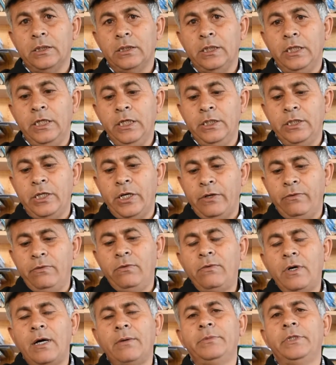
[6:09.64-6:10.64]
in
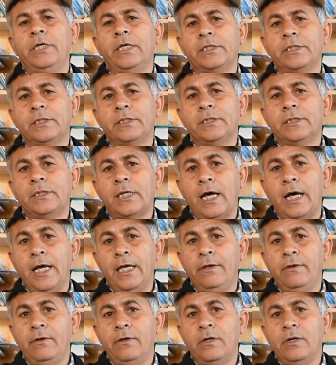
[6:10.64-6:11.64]
review of this,
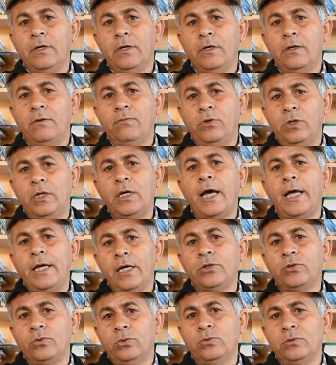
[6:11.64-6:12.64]
I would
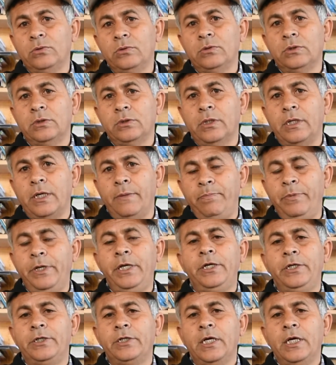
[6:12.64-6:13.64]
like to
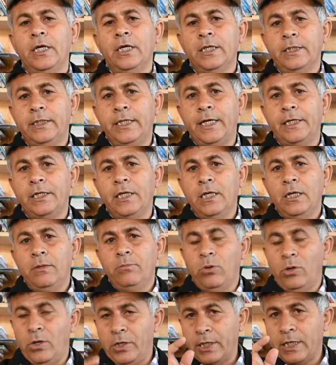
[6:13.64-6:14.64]
repeat that
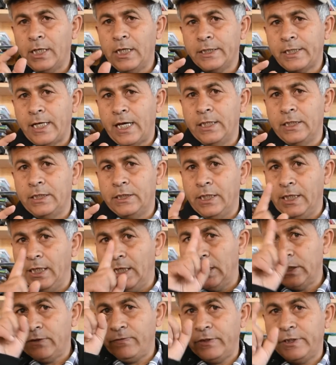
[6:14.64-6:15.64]
political science
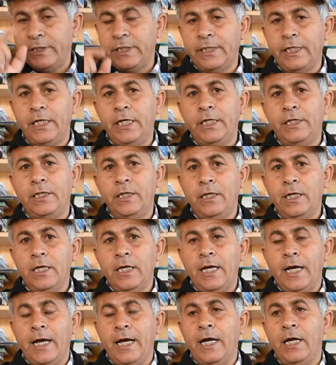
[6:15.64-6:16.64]
deals with state,
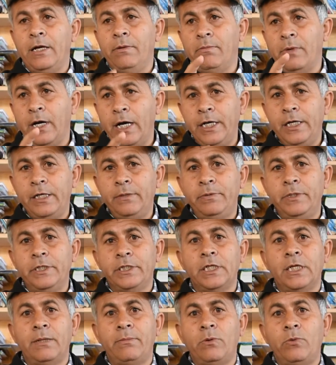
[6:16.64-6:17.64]
and my
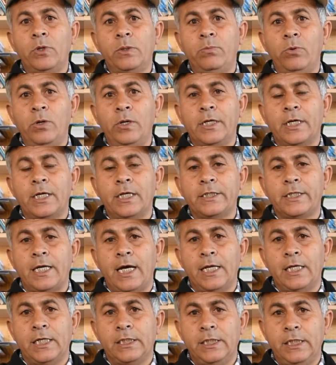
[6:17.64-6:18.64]
definition about political
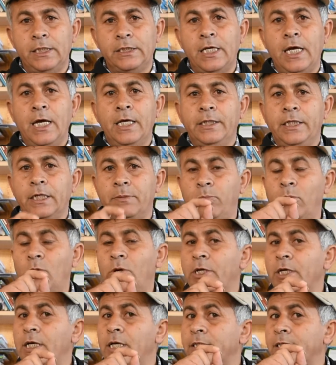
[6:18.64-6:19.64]
science is that
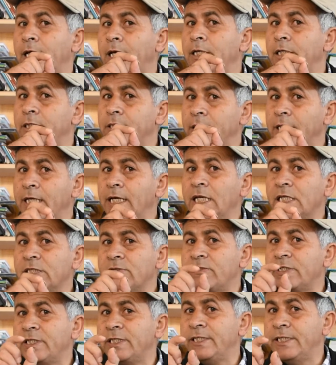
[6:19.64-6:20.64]
political science deals
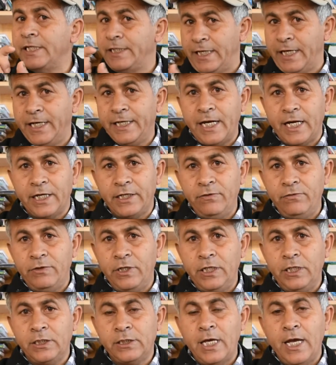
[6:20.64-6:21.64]
with state
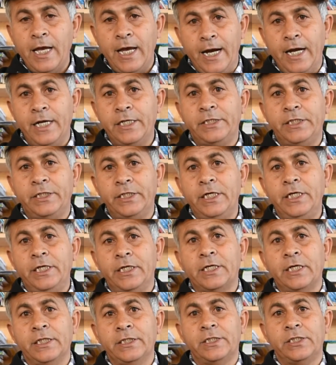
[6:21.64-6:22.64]
activities, and
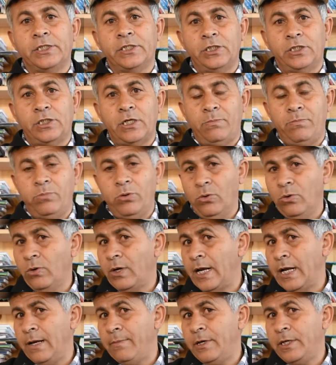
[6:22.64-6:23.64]
state consists of four
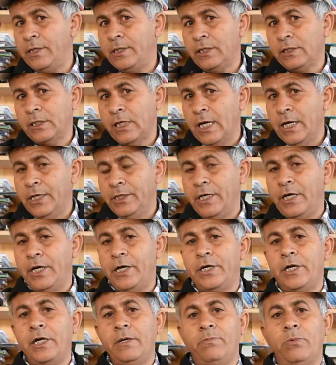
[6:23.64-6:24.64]
elements:
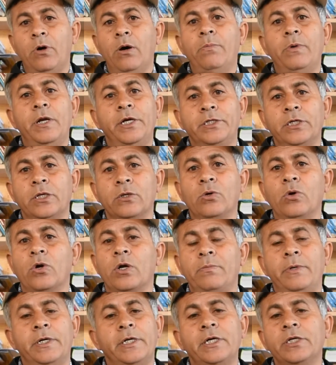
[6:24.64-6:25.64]
territory, population,
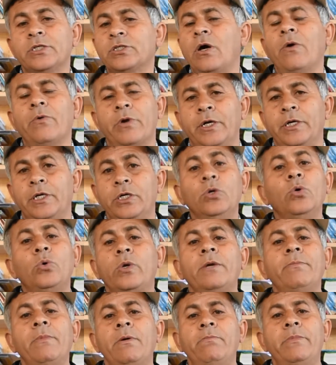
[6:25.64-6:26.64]
government, and sovereignty. You
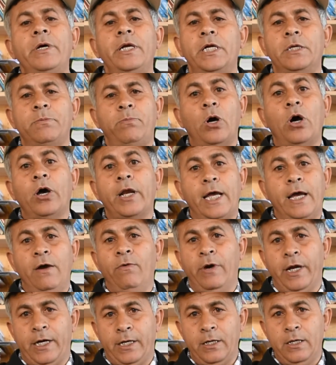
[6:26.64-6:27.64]
remember it
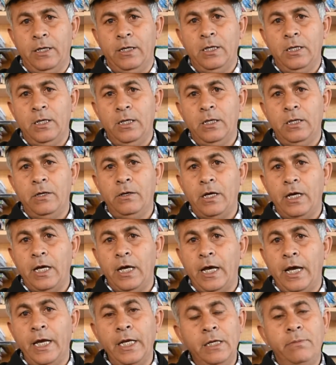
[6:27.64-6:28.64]
forever.
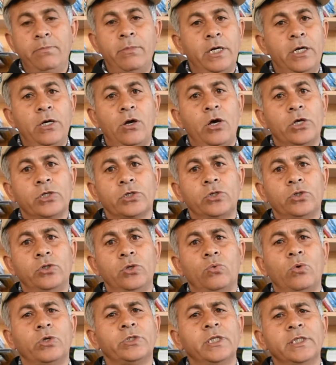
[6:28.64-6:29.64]
Anybody asks you
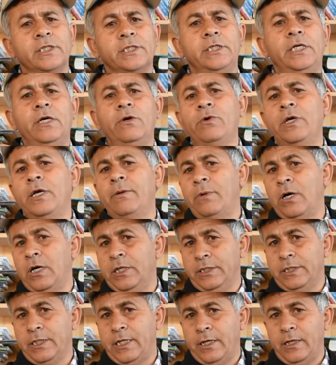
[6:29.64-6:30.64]
a question, give him
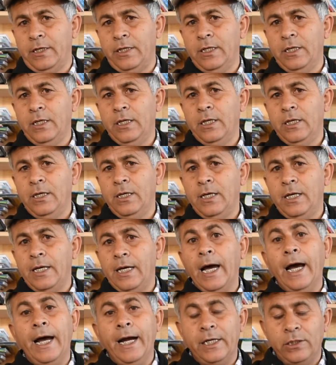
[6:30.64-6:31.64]
answer.
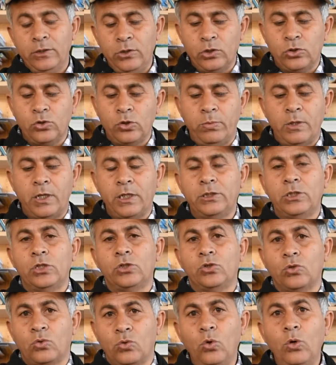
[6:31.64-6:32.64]
And so far as the
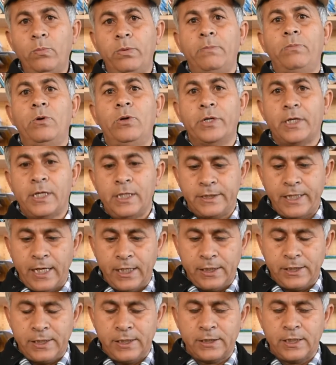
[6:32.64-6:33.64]
scope of political
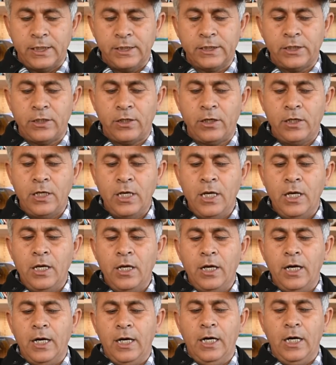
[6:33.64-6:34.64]
science is concerned,
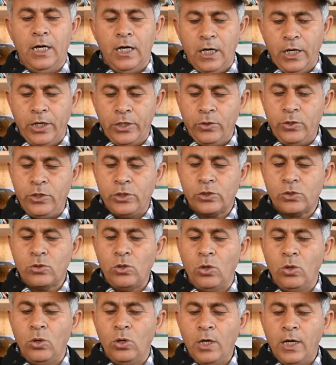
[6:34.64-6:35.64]

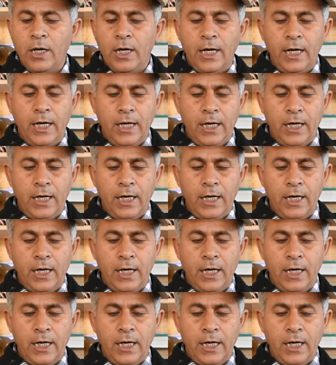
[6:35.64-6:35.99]
UNESCO